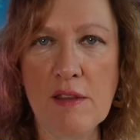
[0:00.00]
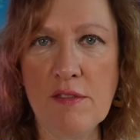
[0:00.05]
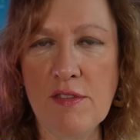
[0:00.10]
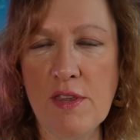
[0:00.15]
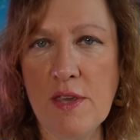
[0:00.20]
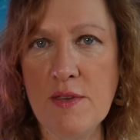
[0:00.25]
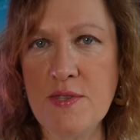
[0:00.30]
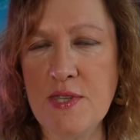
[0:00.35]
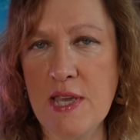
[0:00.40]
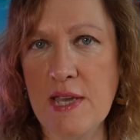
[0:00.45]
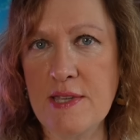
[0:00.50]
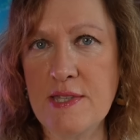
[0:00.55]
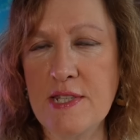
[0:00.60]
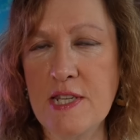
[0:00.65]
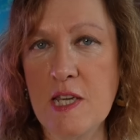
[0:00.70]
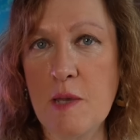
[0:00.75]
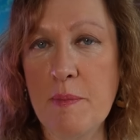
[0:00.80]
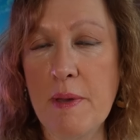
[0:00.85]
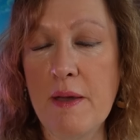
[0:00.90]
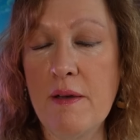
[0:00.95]

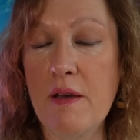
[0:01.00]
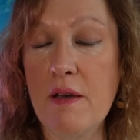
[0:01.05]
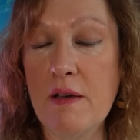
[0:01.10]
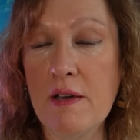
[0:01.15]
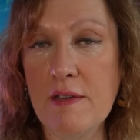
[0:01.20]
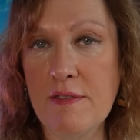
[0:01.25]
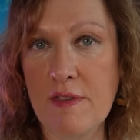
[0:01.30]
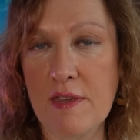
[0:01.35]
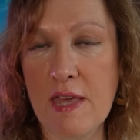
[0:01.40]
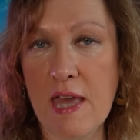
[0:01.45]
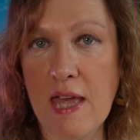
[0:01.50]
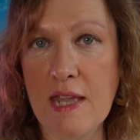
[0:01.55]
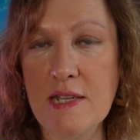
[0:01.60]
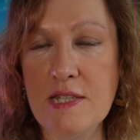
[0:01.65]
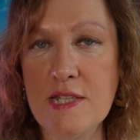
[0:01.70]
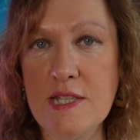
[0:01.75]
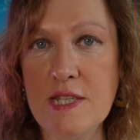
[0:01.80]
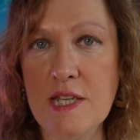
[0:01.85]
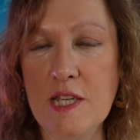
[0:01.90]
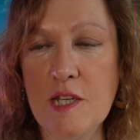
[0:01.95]
enthusiastic about either
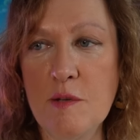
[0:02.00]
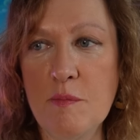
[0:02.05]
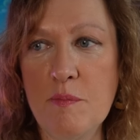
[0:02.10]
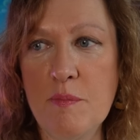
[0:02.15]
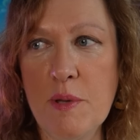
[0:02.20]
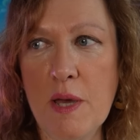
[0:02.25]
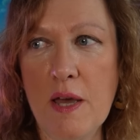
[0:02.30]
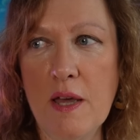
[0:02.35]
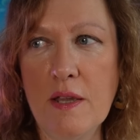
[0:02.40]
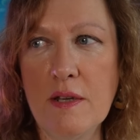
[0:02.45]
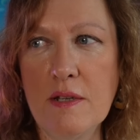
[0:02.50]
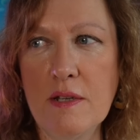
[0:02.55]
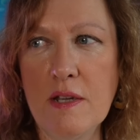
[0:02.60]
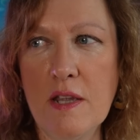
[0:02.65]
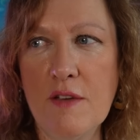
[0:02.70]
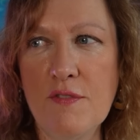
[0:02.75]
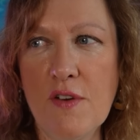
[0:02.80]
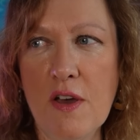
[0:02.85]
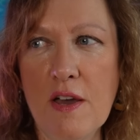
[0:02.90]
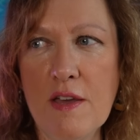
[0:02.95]
candidate, but
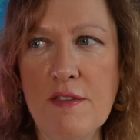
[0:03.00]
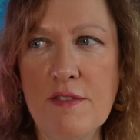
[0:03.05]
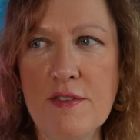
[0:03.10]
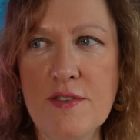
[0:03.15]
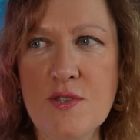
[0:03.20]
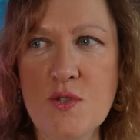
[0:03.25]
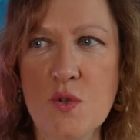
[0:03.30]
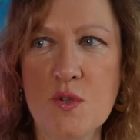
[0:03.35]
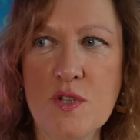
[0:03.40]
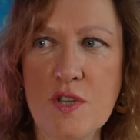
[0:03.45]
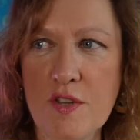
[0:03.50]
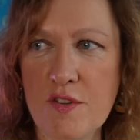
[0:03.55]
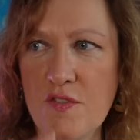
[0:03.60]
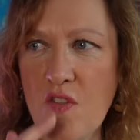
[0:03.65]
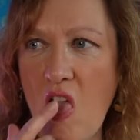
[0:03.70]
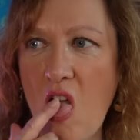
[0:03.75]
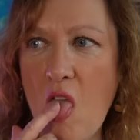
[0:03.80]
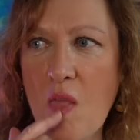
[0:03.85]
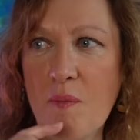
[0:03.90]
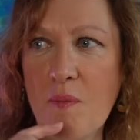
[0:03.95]
have either sort of